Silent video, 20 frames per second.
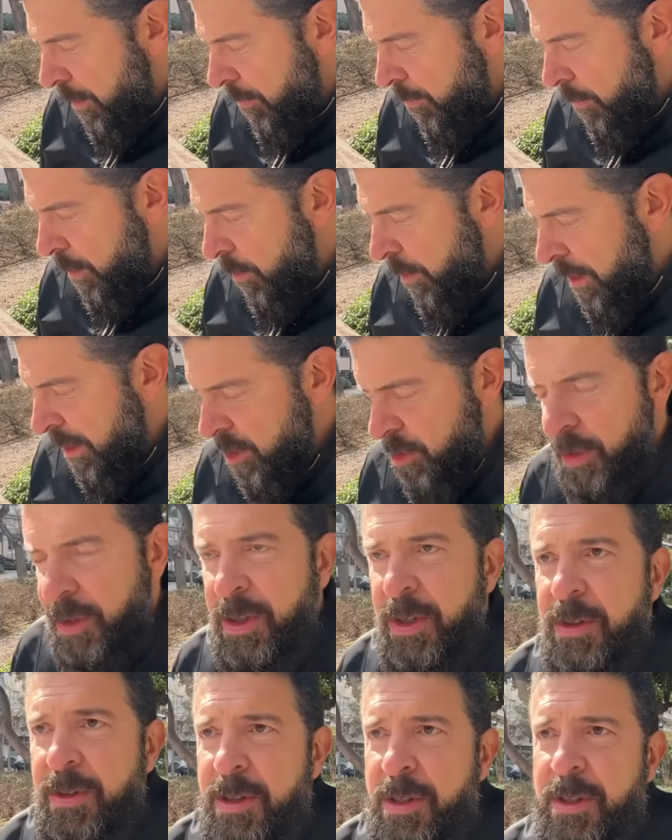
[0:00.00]
were
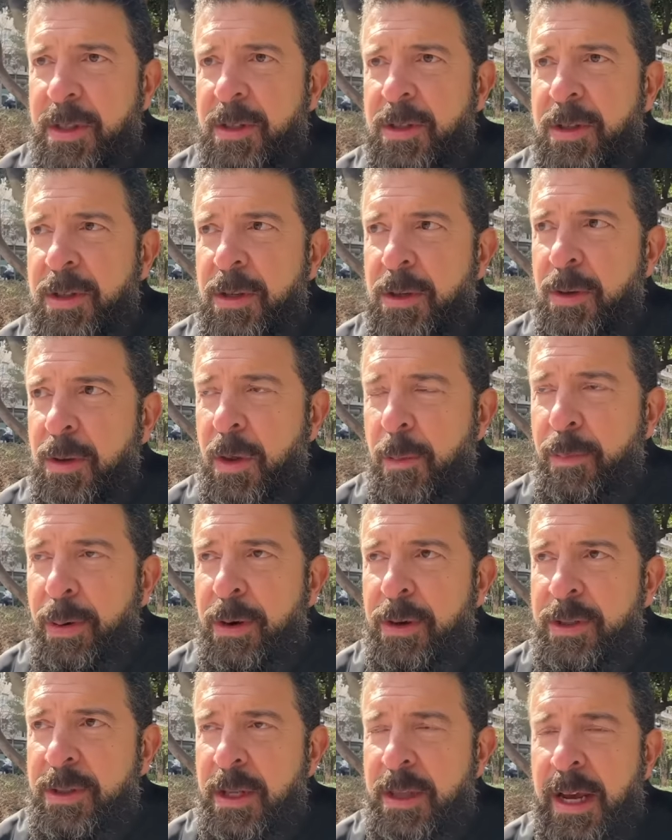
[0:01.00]
introduced to the
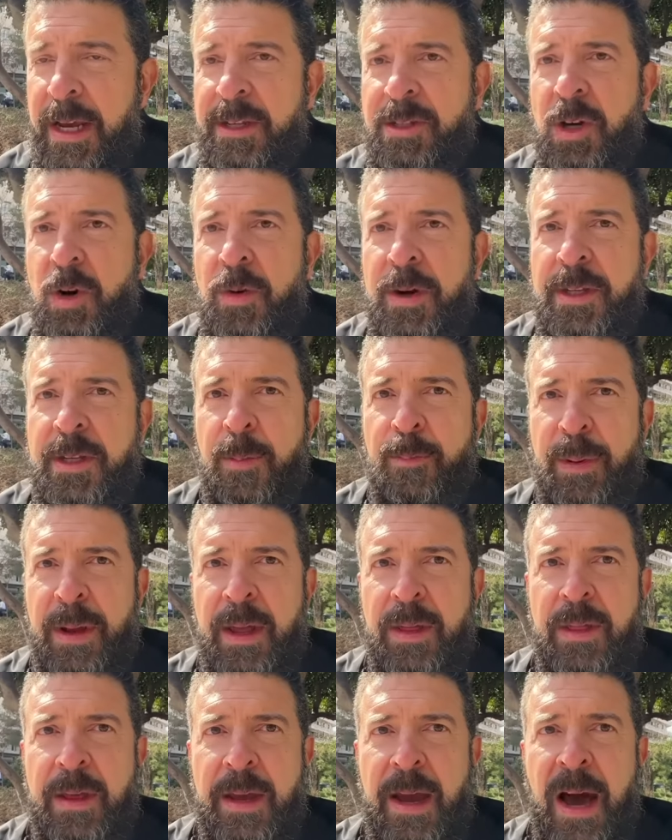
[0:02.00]
person that is going to
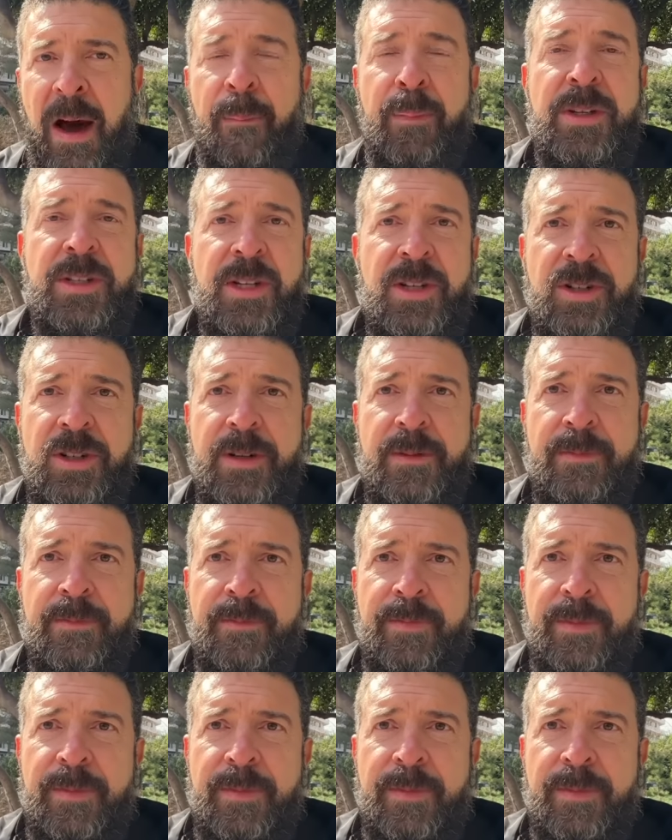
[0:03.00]
be the opposition